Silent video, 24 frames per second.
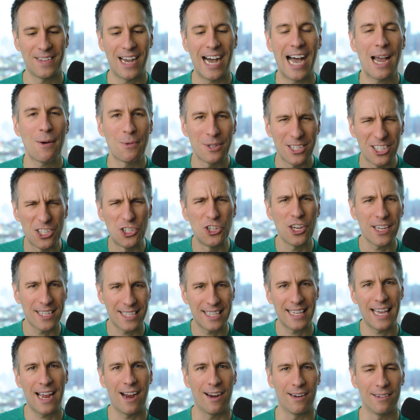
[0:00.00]
I was
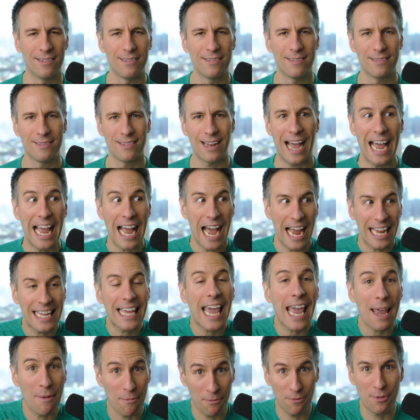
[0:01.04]
just there. I, I
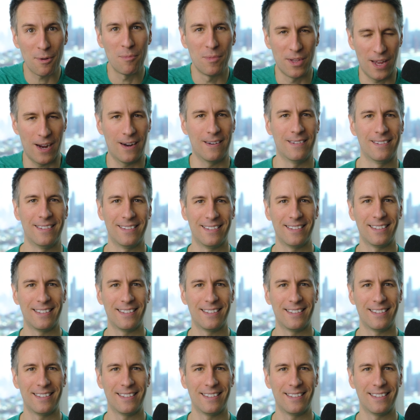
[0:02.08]
came from there.